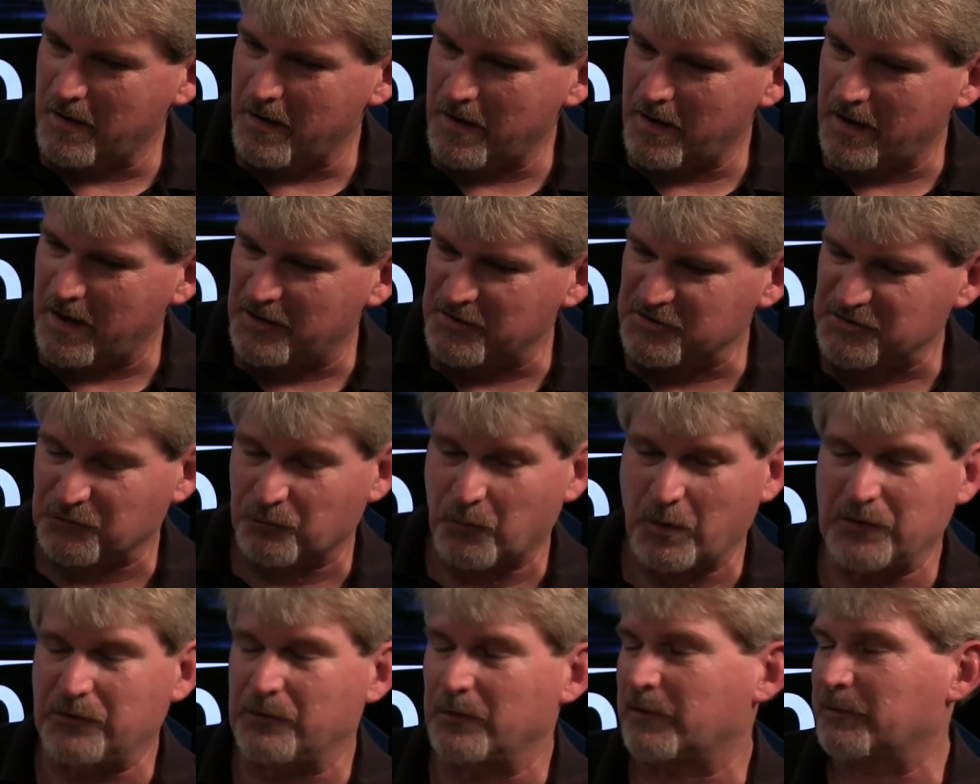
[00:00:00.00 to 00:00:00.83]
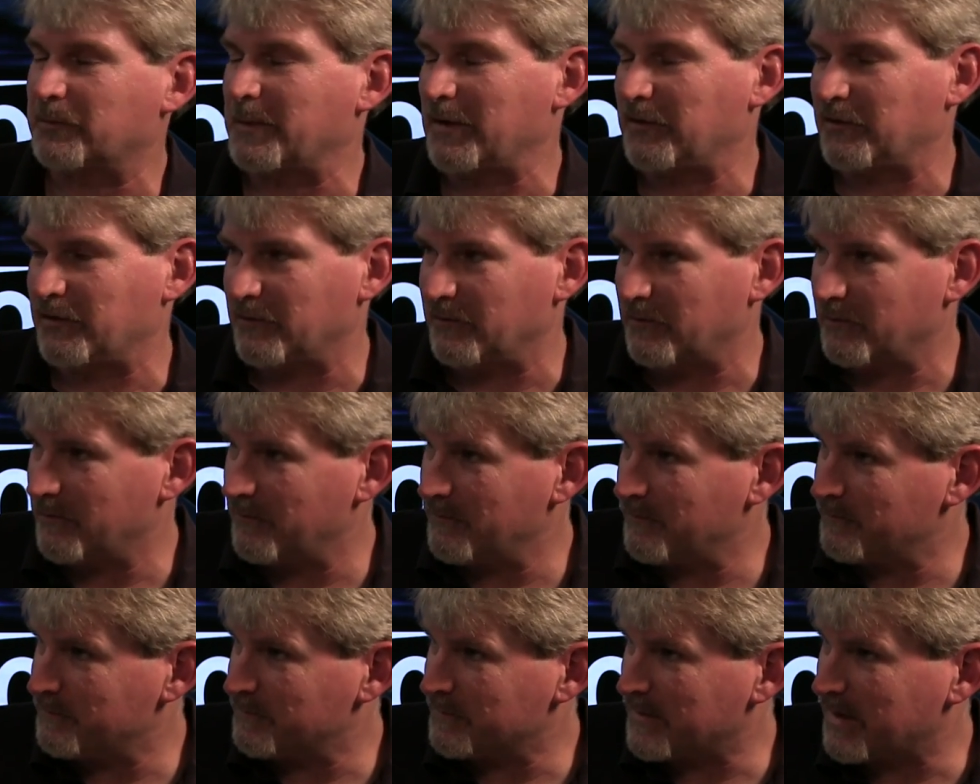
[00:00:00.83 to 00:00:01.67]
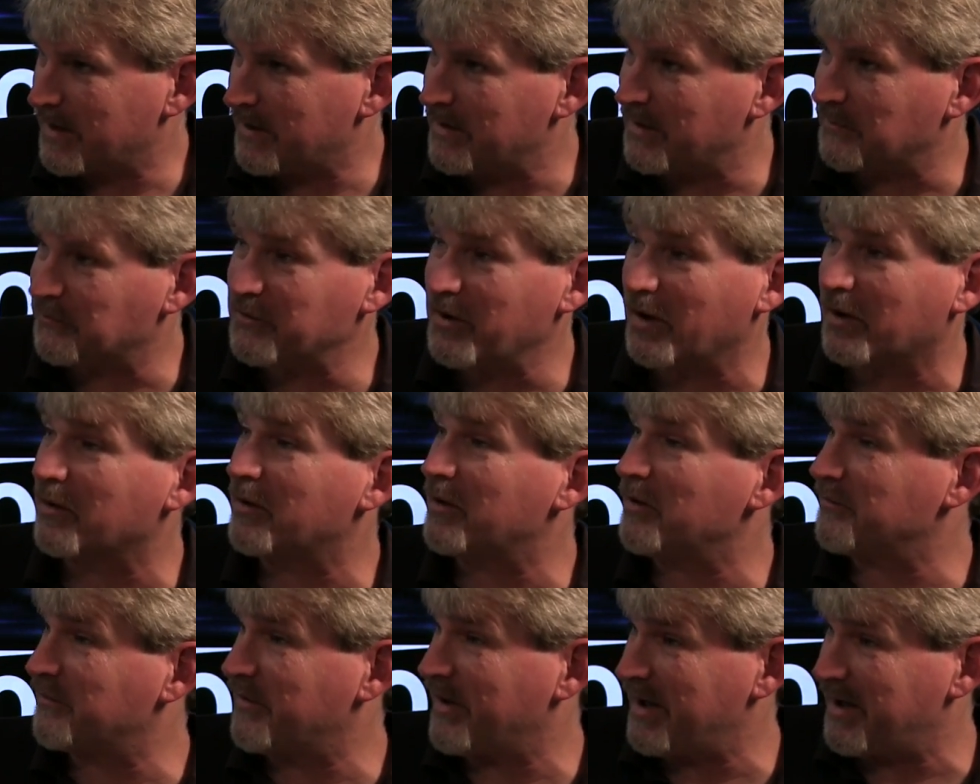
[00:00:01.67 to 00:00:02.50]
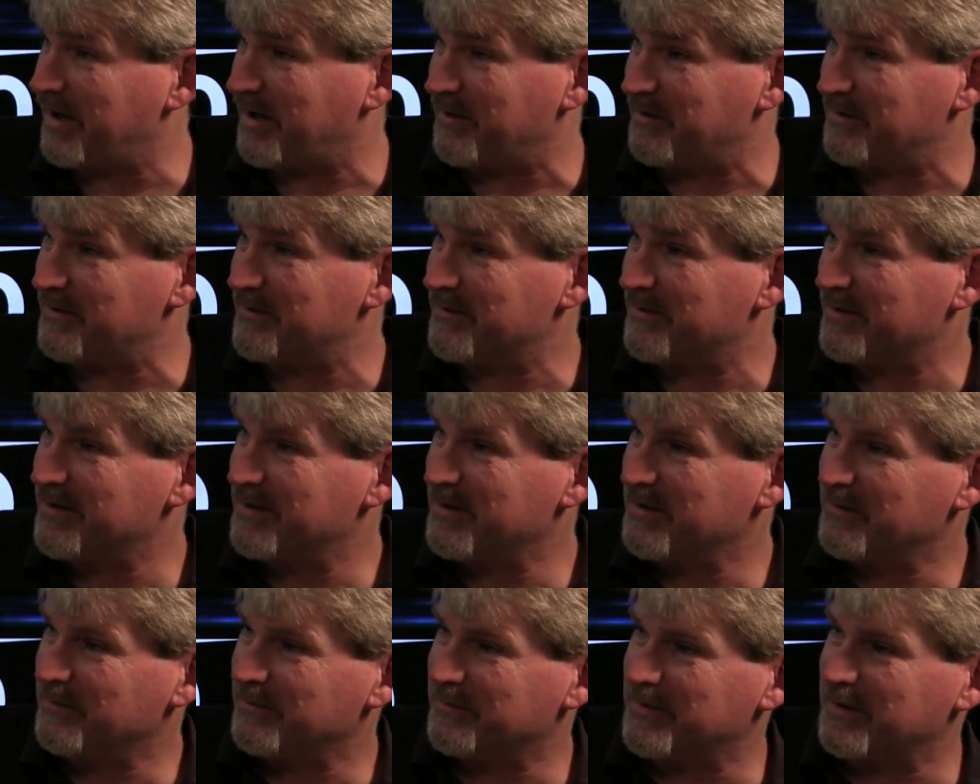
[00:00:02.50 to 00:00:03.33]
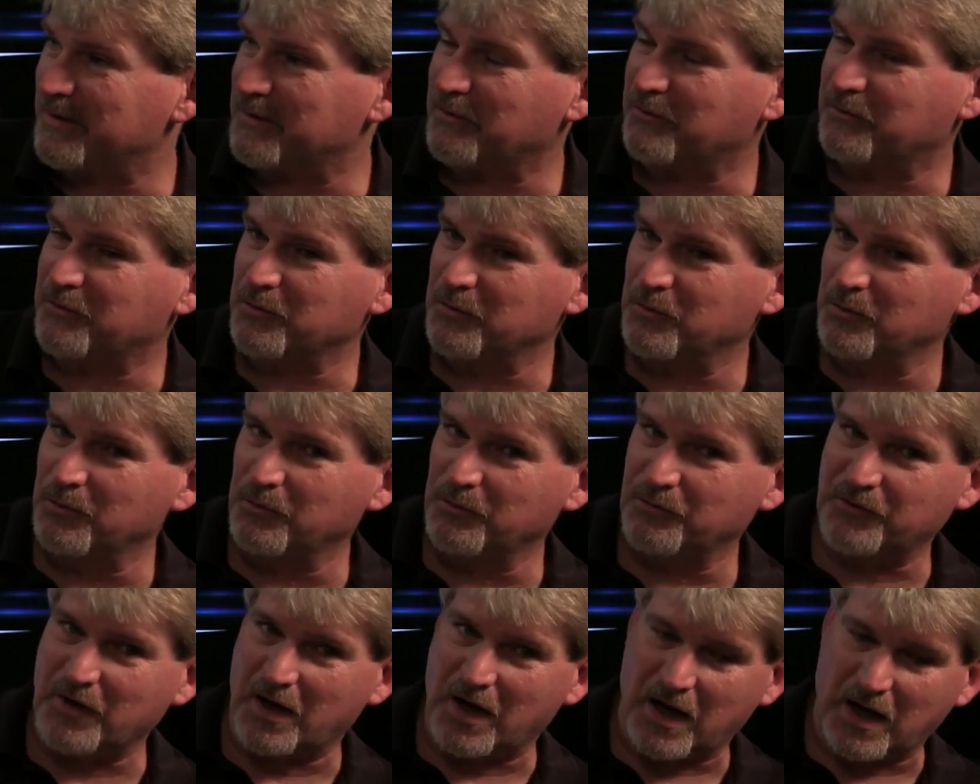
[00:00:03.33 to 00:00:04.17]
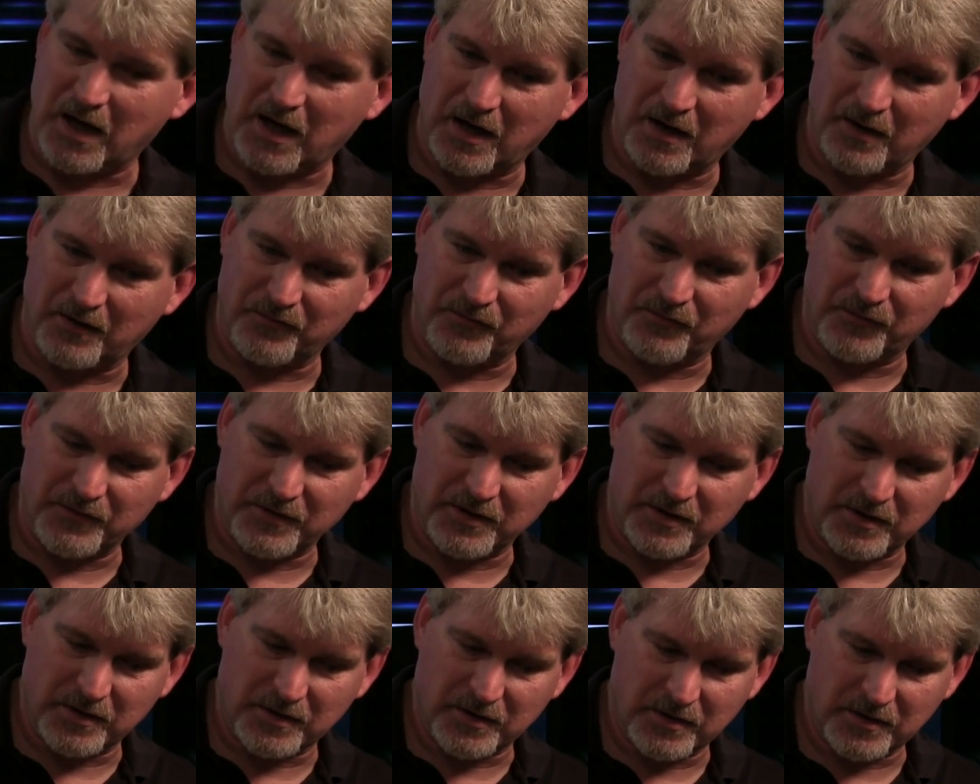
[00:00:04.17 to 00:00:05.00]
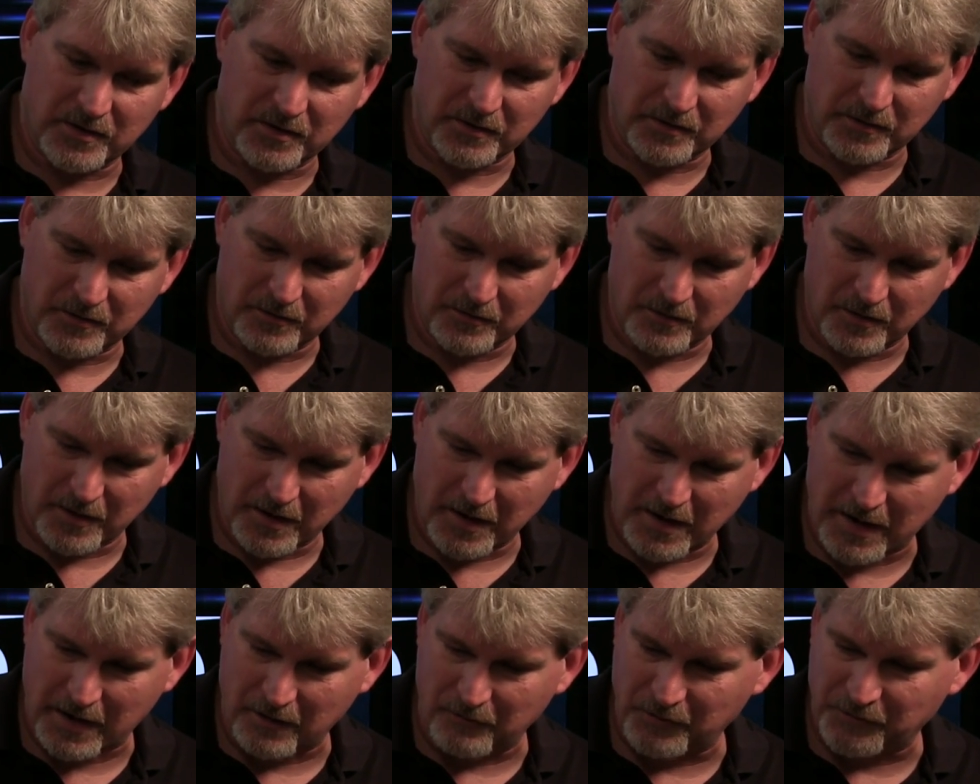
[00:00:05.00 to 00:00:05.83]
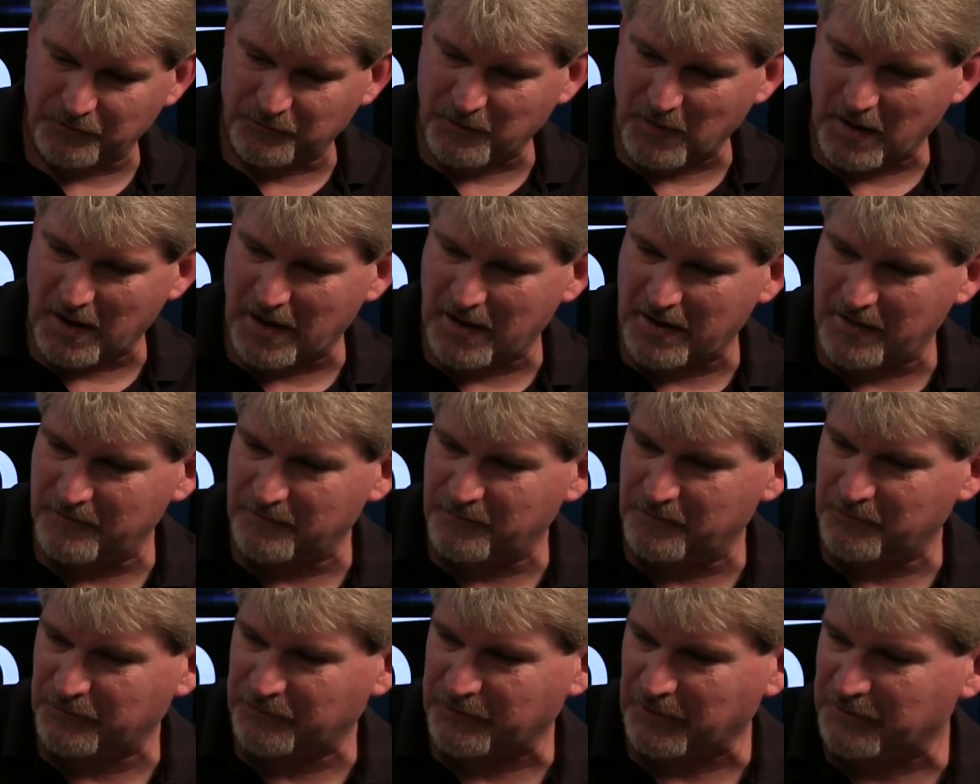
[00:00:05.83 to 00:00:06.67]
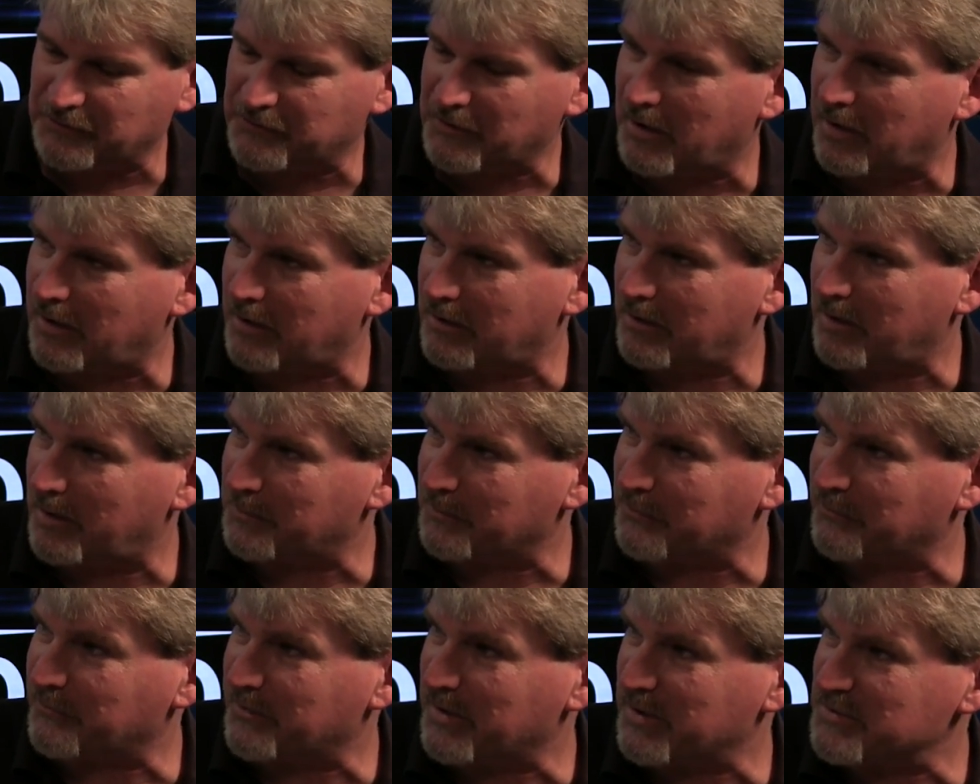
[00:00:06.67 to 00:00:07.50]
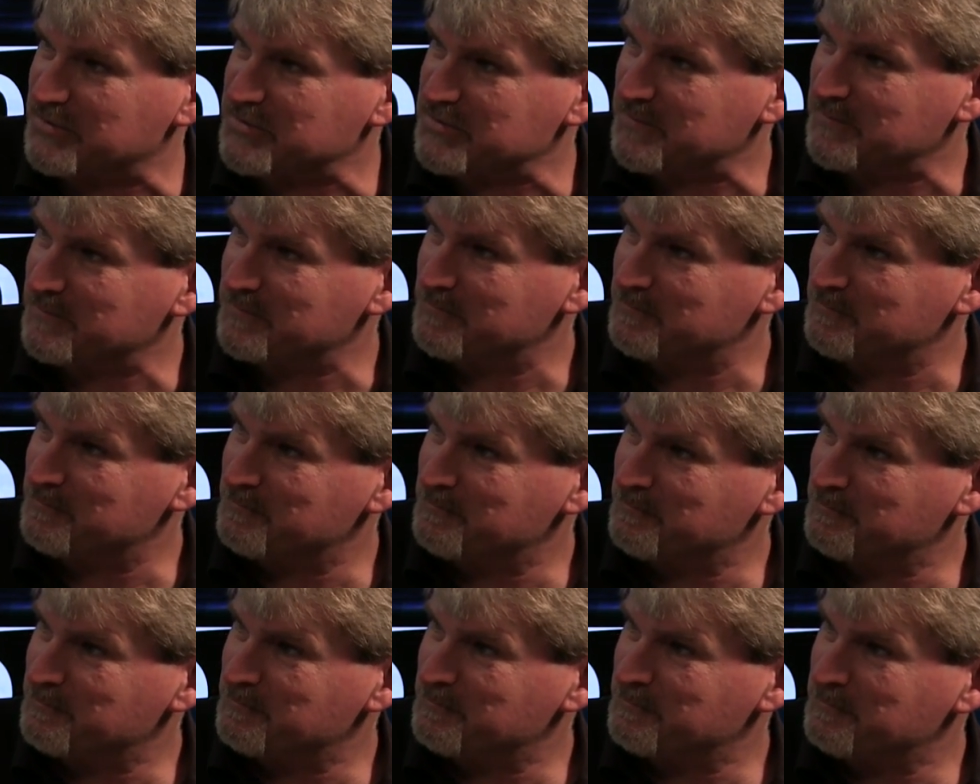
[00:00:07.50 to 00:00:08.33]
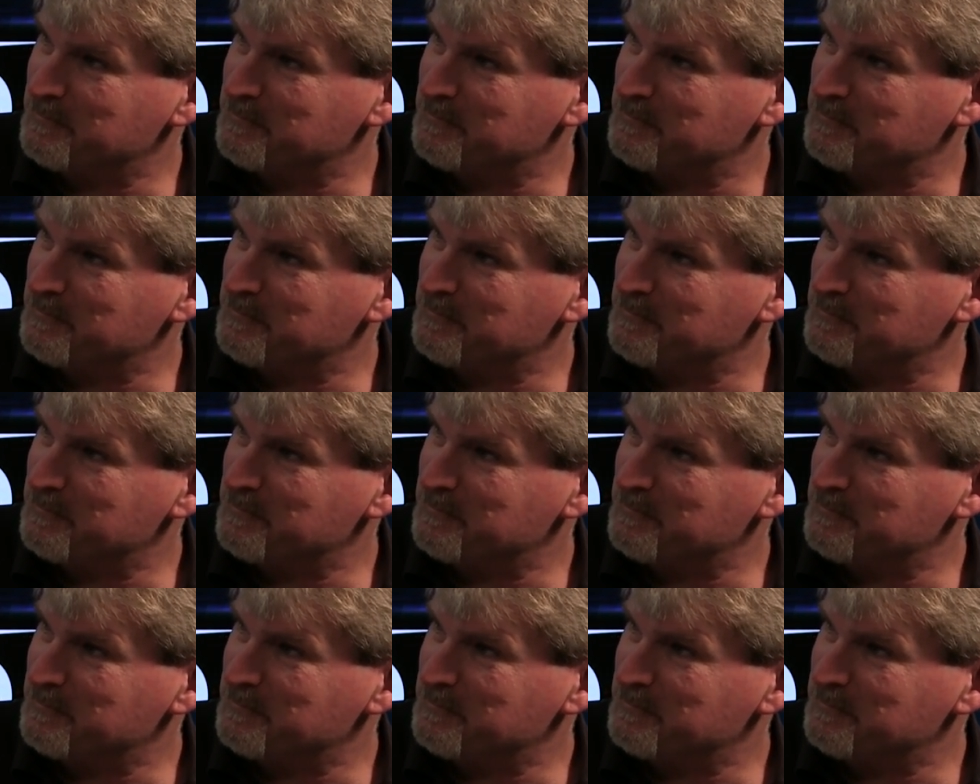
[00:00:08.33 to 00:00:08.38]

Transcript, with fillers: and it's just way too expensive. Hmm. And that's the RL10 that is used on the Atlas V Centaur upper stage. Oh,